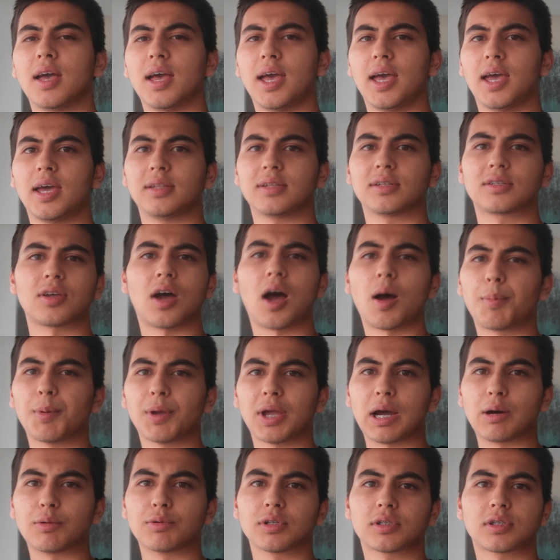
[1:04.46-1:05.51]
And the
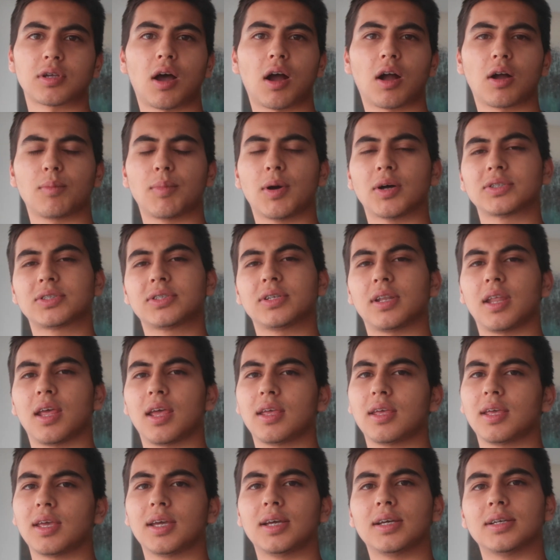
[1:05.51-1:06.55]
topic I want to talk about
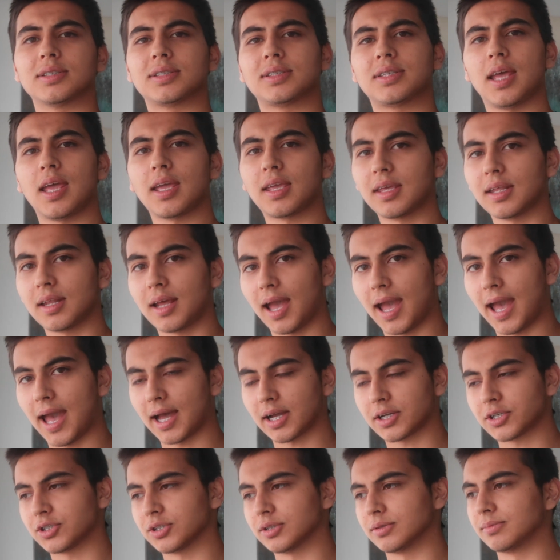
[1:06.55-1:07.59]
today is taking
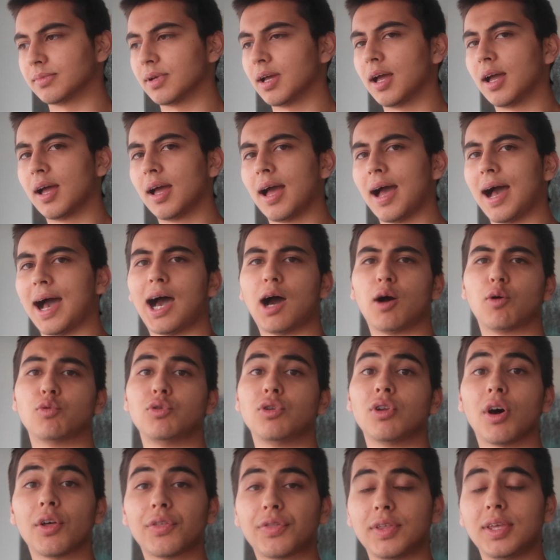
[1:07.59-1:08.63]
action. How
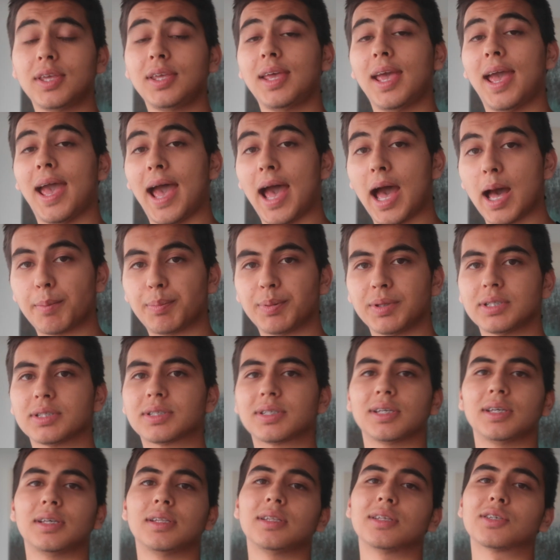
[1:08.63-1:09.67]
nothing
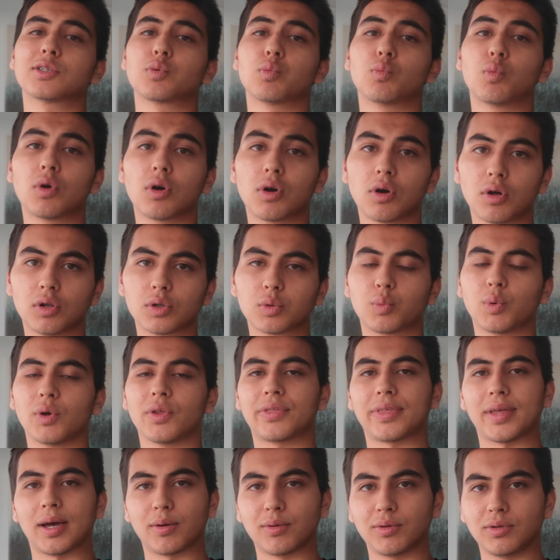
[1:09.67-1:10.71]
happens in this world
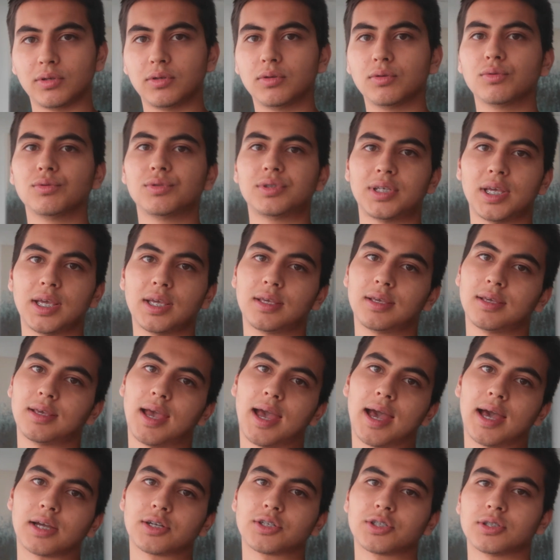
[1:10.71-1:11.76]
without you taking
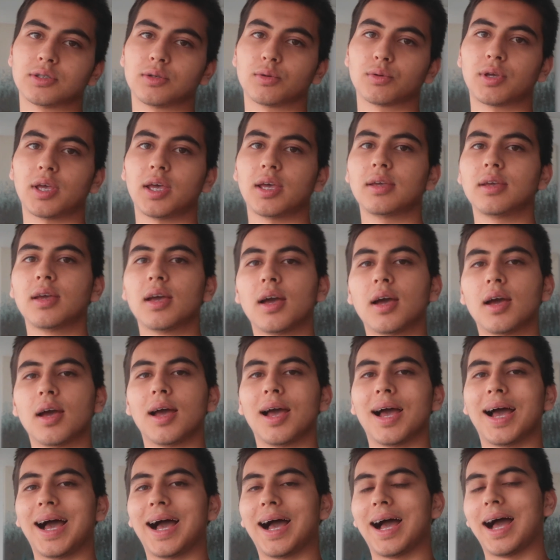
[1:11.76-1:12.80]
action, okay?
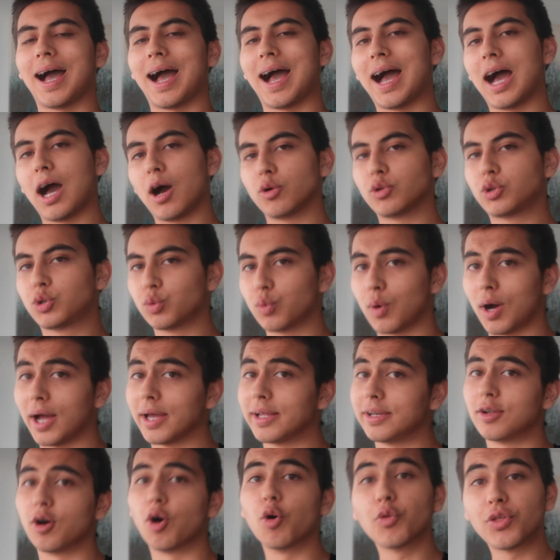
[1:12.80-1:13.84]
How do
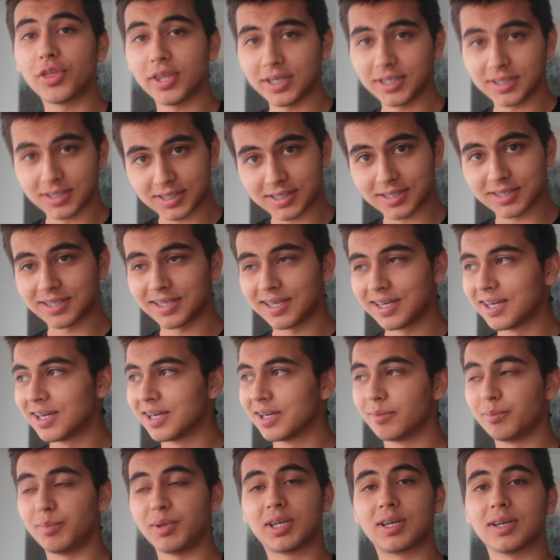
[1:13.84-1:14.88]
I know this?
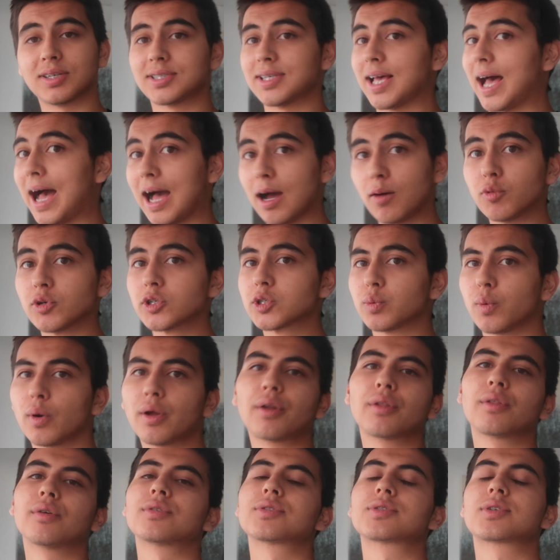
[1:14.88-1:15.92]
Because I was
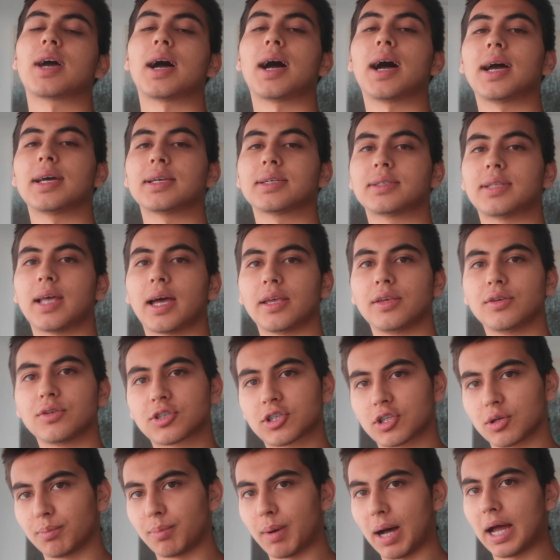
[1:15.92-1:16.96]
one of those guys that
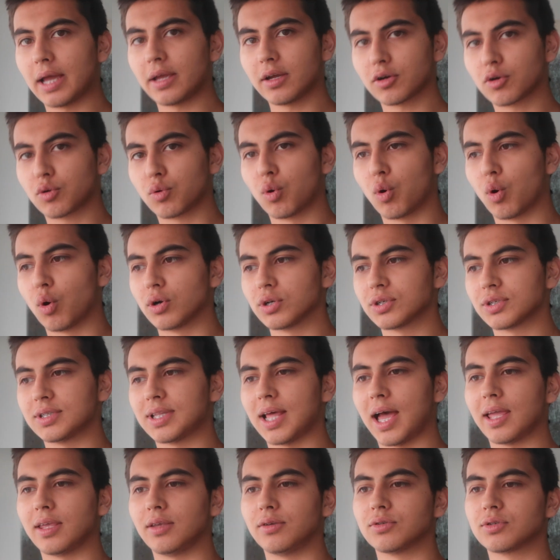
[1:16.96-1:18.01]
used to buy a course,
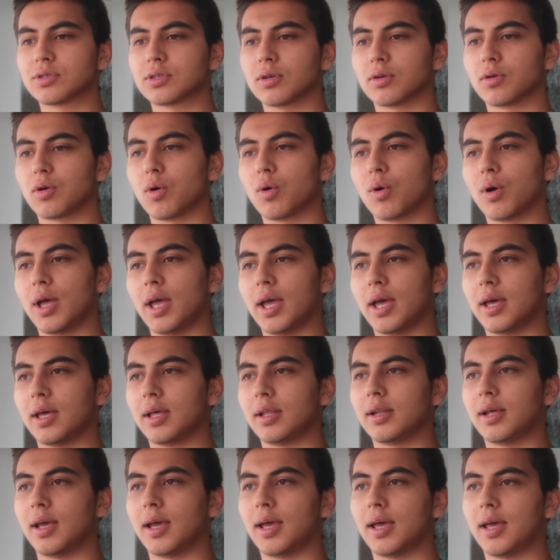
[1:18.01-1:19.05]
that used to go
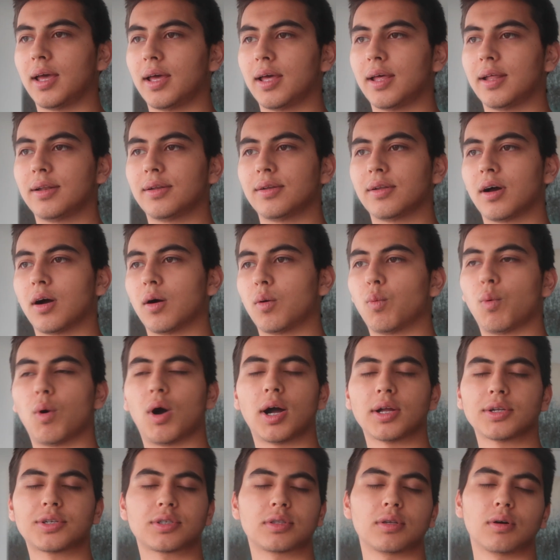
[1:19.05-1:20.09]
ahead and
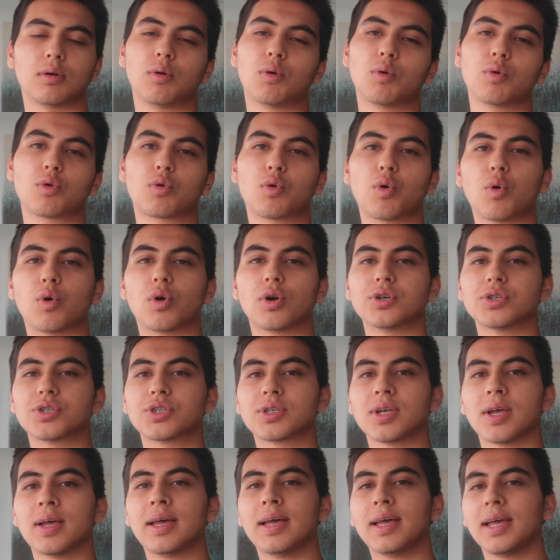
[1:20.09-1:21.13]
watch the whole
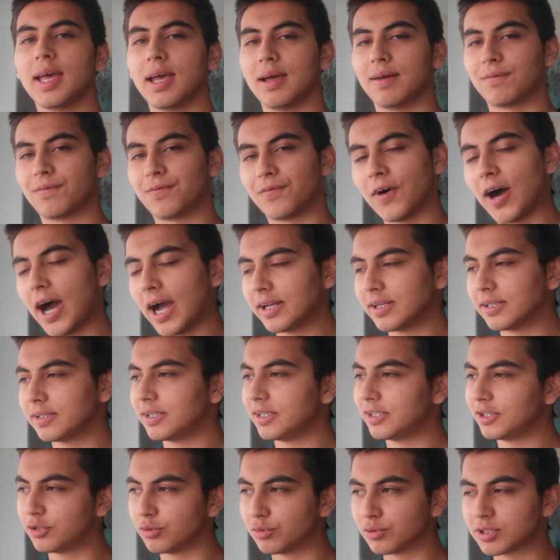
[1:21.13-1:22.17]
course and
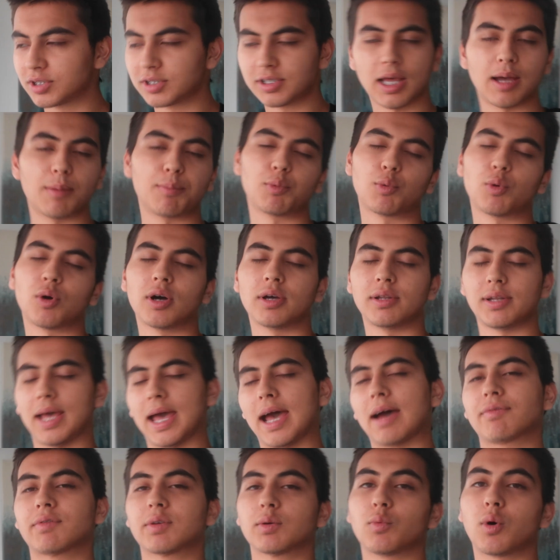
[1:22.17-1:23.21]
finally do step 1
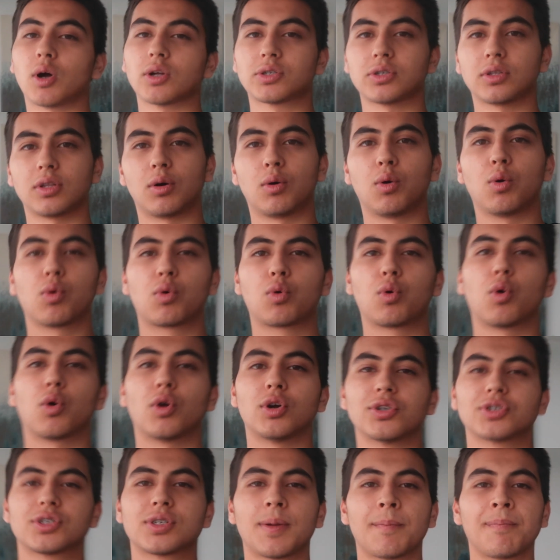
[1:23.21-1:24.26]
after watching the whole
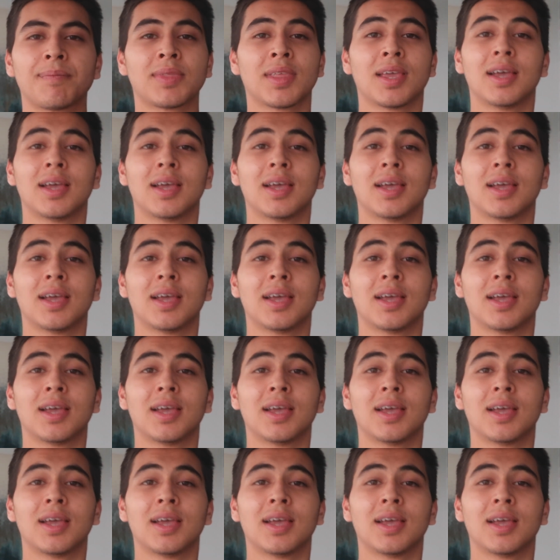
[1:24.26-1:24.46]
course.